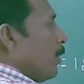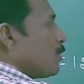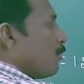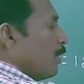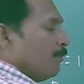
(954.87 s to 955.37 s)

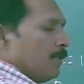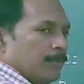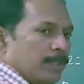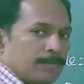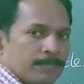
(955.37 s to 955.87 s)
plus 1 will
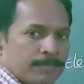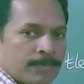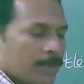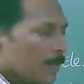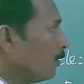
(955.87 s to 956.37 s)
be.
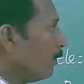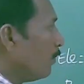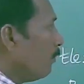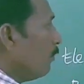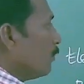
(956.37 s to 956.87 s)

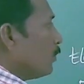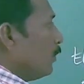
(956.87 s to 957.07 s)
So